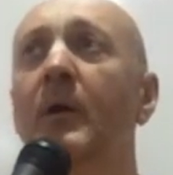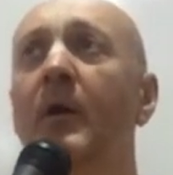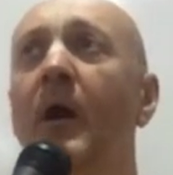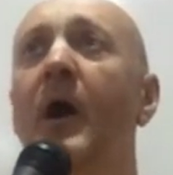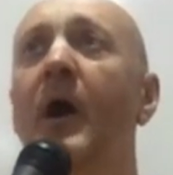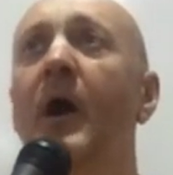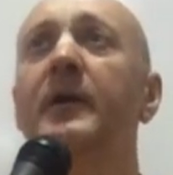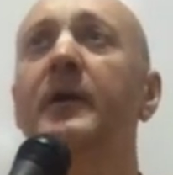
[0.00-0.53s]

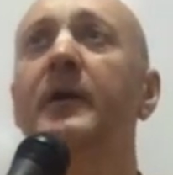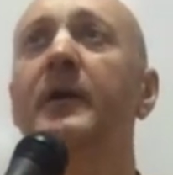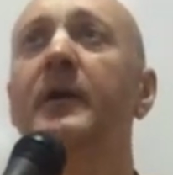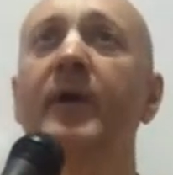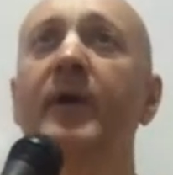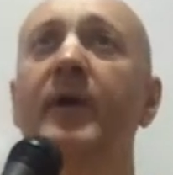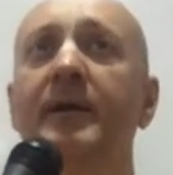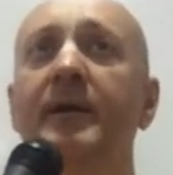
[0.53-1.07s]
art of
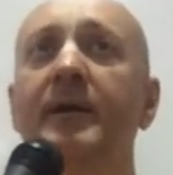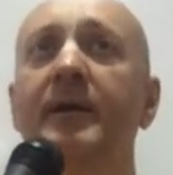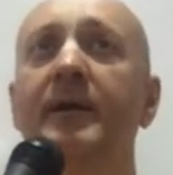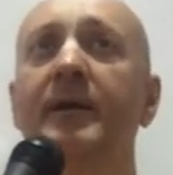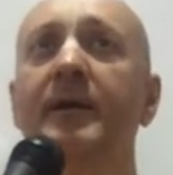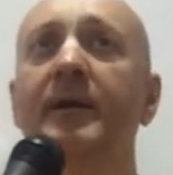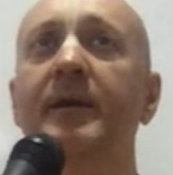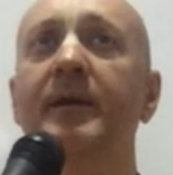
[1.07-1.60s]
acting
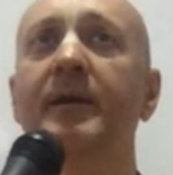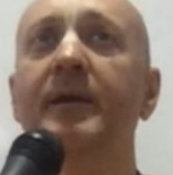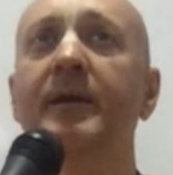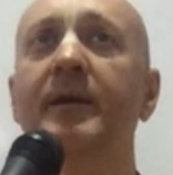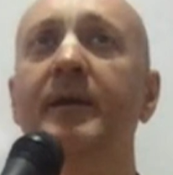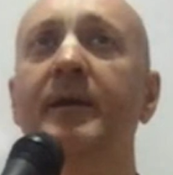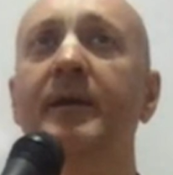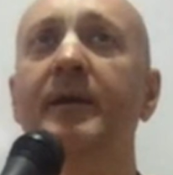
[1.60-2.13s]
anymore. That's
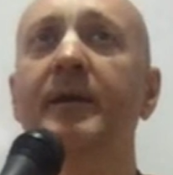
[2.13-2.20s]
lost.